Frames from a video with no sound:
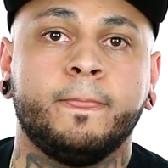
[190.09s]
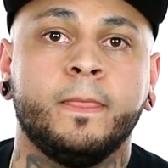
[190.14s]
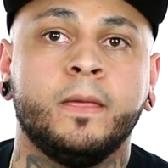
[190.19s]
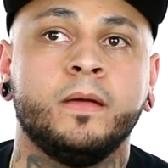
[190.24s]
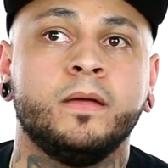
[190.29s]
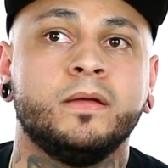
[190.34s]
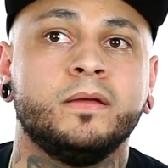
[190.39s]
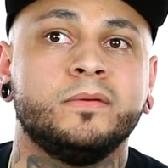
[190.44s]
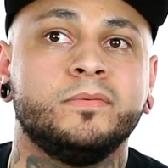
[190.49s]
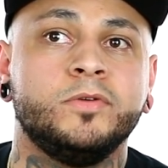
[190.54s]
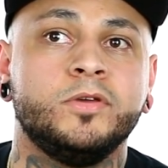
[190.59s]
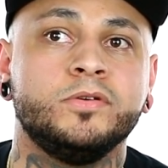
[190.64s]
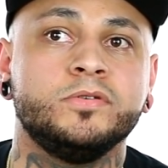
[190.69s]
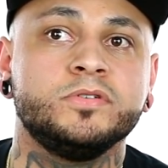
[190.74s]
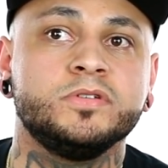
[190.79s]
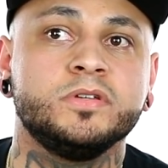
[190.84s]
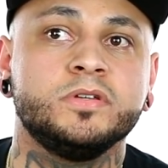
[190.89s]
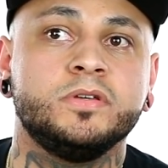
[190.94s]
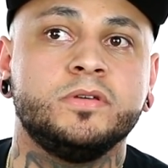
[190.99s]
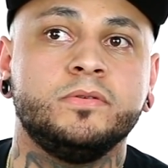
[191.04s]
Uh,
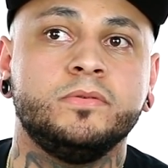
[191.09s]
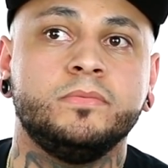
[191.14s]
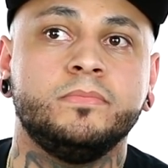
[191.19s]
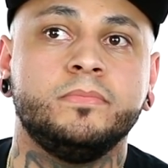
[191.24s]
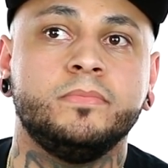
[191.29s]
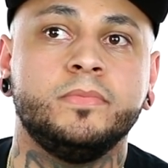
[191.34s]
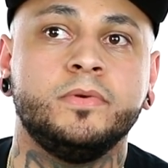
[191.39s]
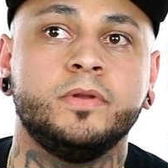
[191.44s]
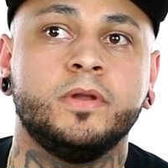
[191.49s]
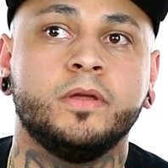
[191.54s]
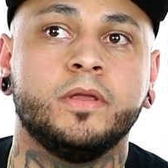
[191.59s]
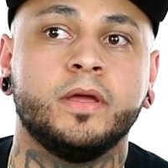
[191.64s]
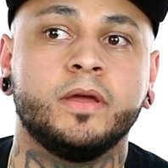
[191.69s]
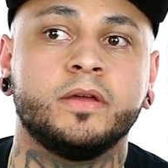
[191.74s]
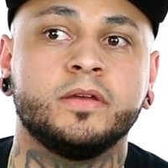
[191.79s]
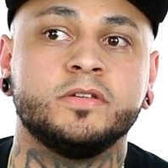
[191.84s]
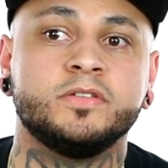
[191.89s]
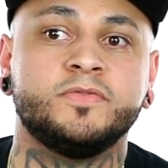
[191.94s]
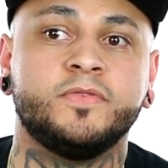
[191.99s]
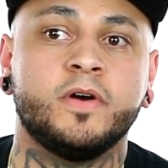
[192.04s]
usually, you know,
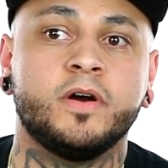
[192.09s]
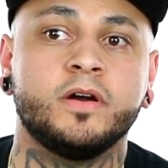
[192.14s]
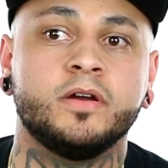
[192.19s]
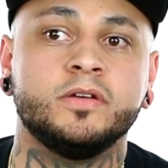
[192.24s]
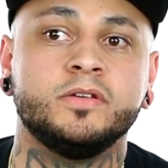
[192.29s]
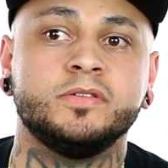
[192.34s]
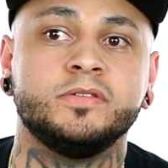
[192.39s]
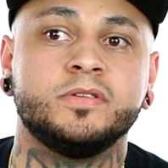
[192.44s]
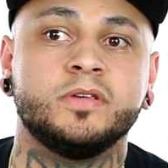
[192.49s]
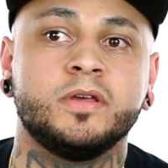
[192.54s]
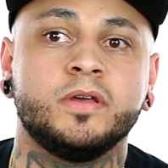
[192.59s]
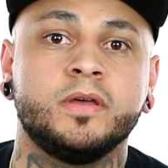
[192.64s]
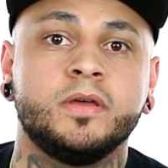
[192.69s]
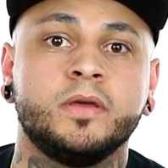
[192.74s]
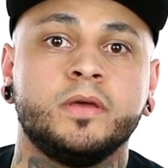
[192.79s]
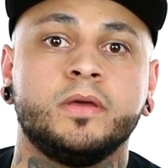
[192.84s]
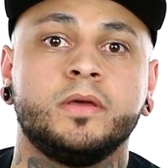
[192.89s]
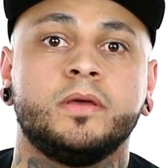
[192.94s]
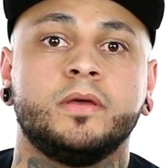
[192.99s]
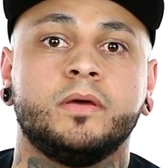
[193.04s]
like as far as
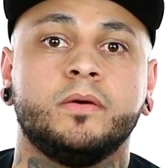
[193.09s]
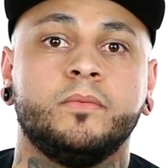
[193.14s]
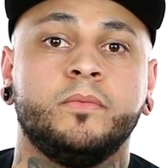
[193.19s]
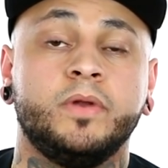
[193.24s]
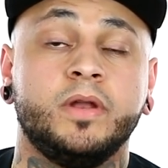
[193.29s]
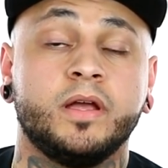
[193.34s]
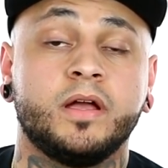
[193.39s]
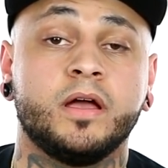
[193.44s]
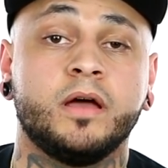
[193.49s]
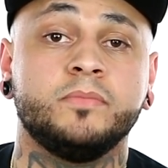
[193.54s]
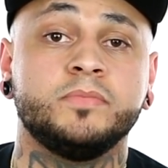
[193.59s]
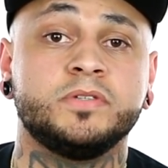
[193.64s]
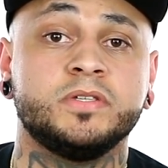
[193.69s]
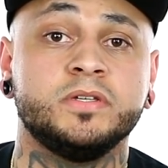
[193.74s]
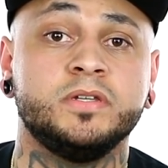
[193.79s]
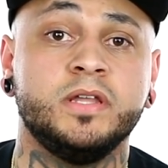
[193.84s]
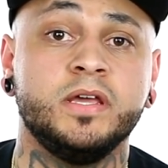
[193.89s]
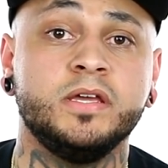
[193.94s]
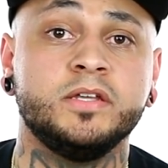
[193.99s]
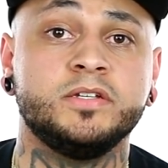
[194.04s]
when it comes
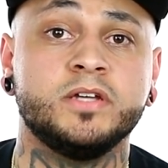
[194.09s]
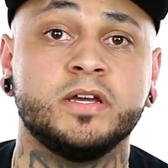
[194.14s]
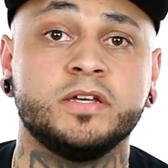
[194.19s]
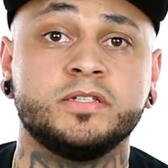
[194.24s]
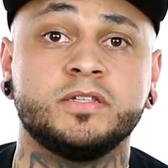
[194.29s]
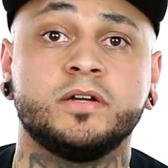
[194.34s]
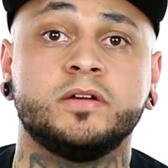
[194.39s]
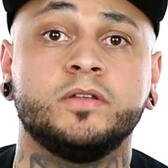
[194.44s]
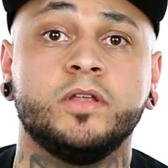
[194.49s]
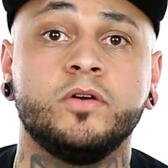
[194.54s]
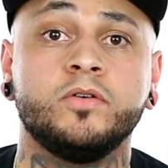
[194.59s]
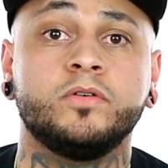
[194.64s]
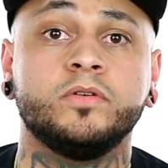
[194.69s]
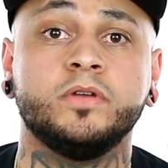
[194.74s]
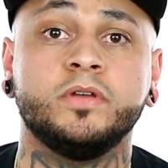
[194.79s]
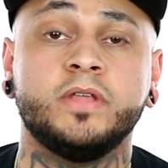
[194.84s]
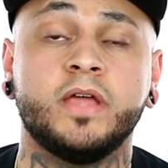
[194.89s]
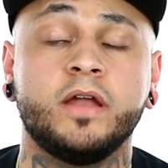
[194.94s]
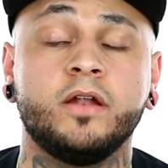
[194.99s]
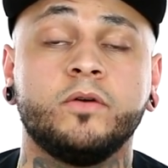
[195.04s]
to D Js there
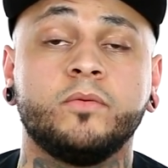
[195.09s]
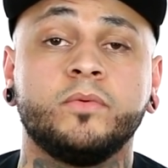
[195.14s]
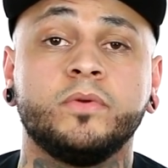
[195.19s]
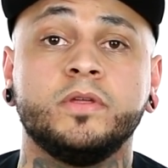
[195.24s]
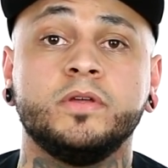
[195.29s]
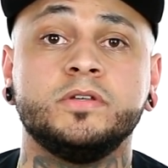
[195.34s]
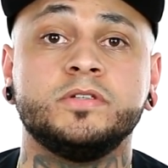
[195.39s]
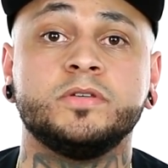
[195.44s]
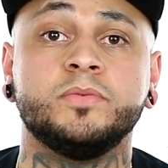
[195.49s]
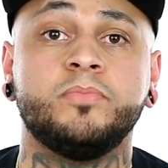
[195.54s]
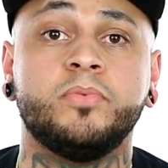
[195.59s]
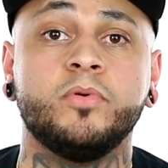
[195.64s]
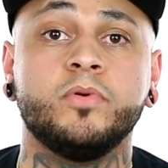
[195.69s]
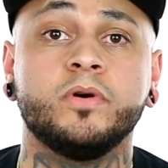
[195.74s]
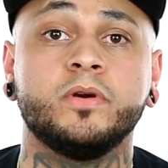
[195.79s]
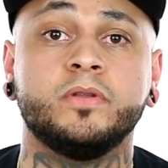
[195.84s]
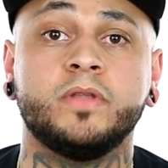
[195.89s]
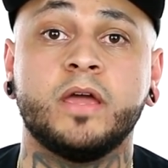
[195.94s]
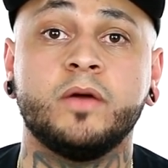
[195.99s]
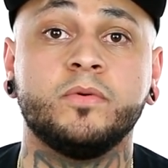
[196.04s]
locally, they don't really
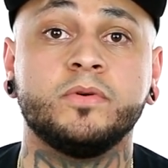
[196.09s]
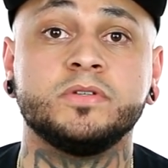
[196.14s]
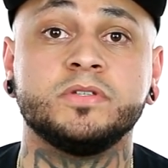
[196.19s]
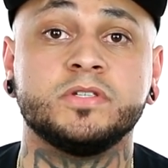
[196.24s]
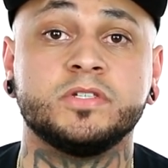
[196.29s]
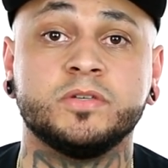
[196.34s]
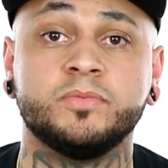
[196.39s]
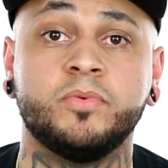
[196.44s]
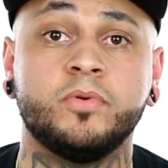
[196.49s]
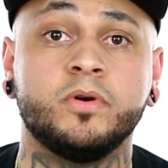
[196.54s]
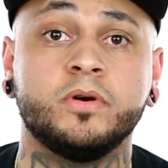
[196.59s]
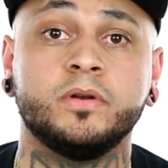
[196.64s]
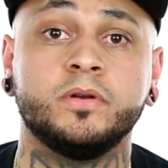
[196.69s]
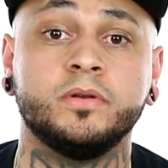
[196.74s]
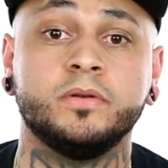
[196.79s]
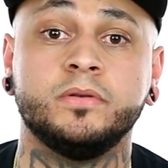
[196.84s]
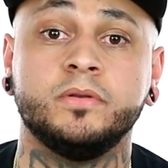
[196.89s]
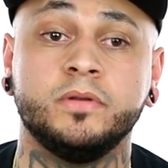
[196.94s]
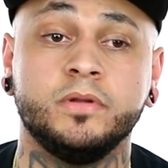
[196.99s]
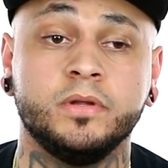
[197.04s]
support. They wasn't
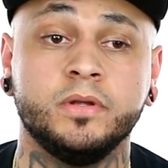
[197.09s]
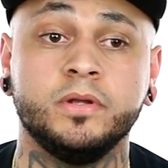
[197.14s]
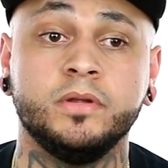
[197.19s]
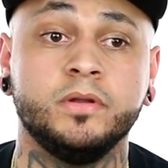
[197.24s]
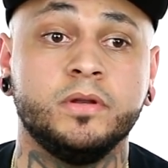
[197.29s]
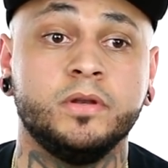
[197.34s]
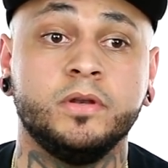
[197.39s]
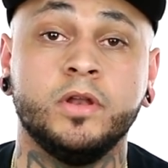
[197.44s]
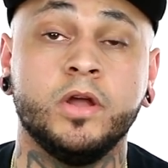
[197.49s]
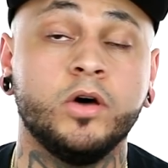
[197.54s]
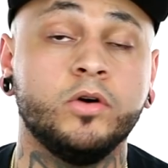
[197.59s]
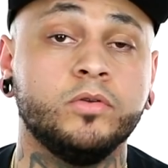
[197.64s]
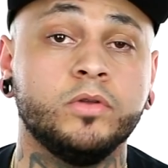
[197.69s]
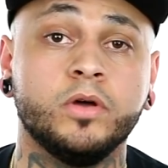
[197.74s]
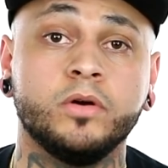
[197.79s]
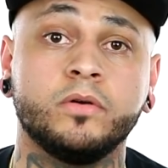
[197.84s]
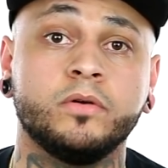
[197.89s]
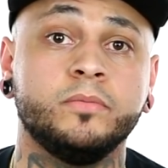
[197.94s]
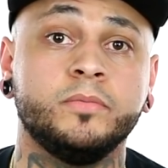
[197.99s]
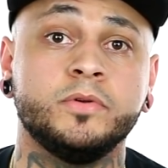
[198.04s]
supporting no
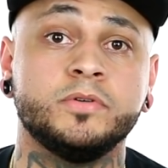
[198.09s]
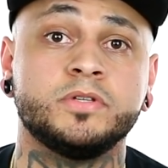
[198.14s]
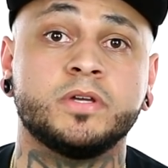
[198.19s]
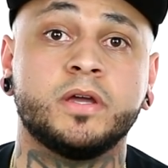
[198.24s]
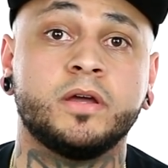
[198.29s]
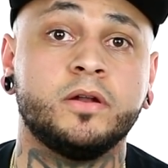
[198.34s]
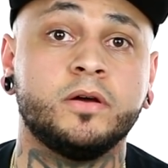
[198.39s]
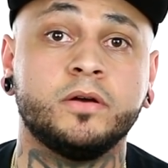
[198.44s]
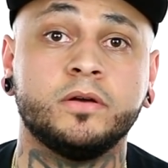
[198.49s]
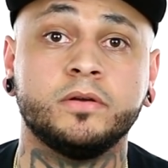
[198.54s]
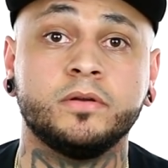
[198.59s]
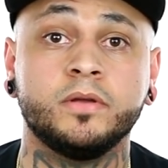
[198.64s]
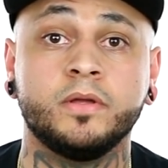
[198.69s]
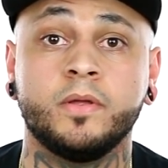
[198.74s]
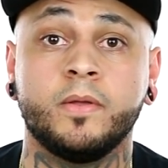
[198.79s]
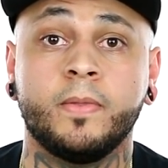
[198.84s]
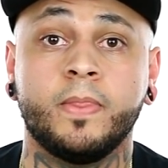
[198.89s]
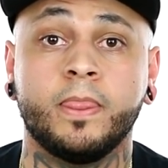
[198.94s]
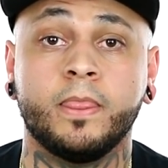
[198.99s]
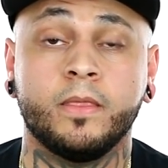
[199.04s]
local music at all.
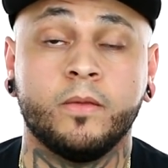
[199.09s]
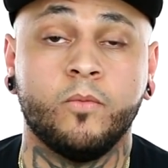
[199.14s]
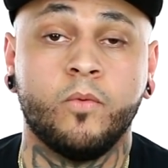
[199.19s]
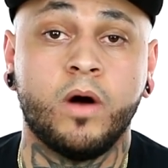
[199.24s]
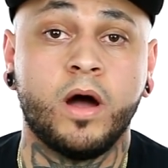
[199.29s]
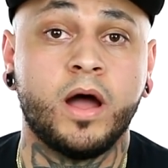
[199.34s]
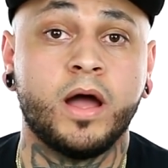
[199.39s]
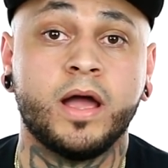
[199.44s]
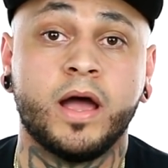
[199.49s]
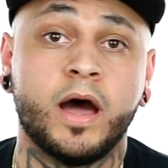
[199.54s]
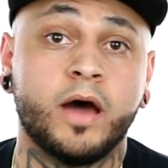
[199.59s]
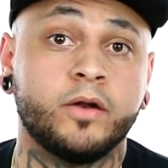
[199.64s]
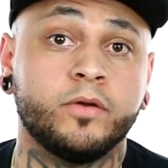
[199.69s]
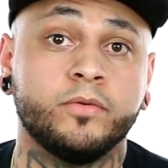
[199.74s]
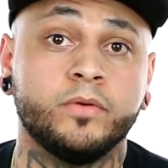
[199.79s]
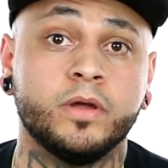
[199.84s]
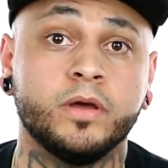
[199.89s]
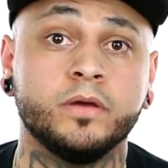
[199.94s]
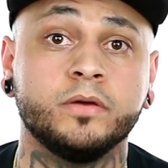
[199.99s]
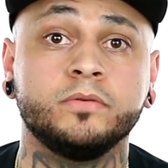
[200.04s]
Why? I
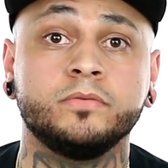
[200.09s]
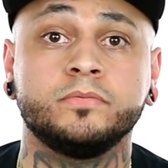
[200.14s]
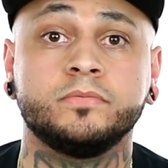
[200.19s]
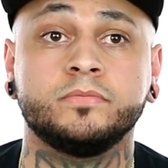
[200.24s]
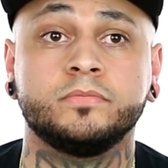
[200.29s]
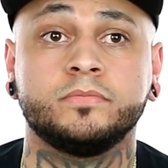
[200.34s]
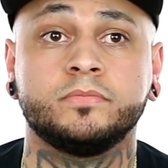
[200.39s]
don't know.